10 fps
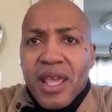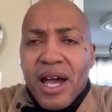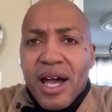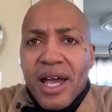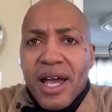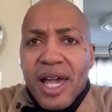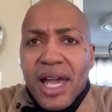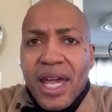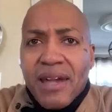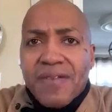Uh,
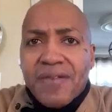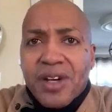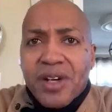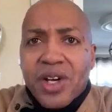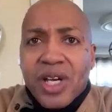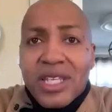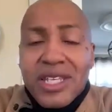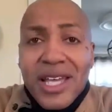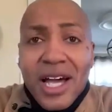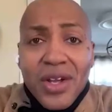if they're looking to
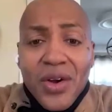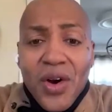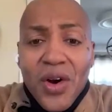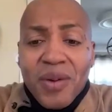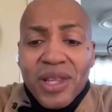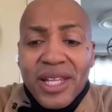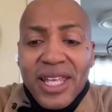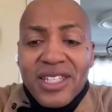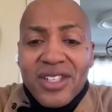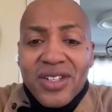sell their home and they
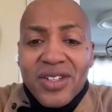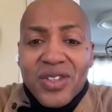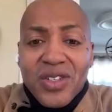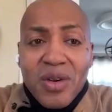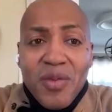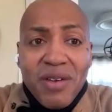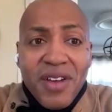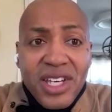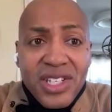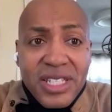need to do some
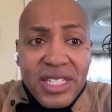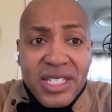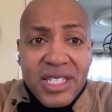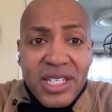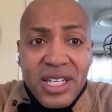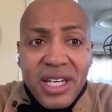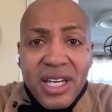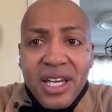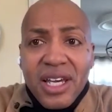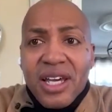renovations,
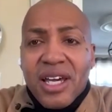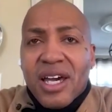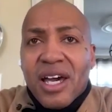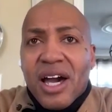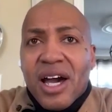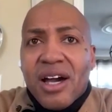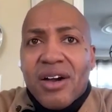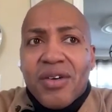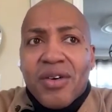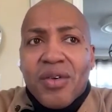uh,
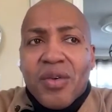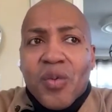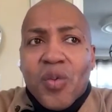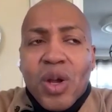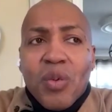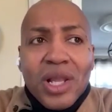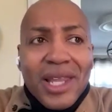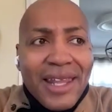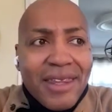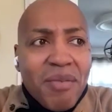we will
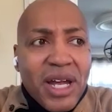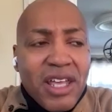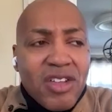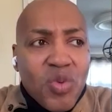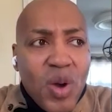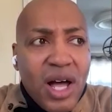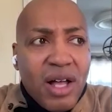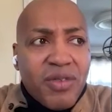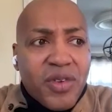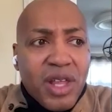lend the money as
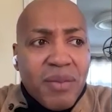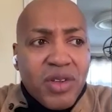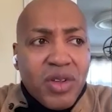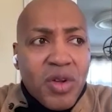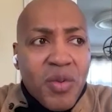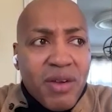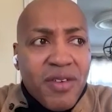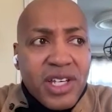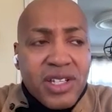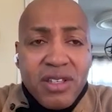well for them to do the
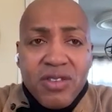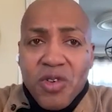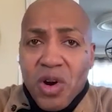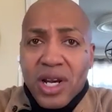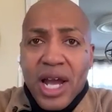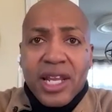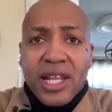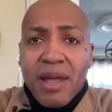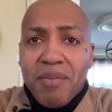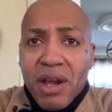renovations for a 90
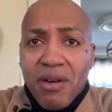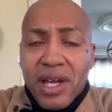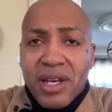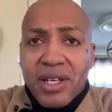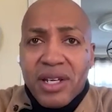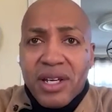day period.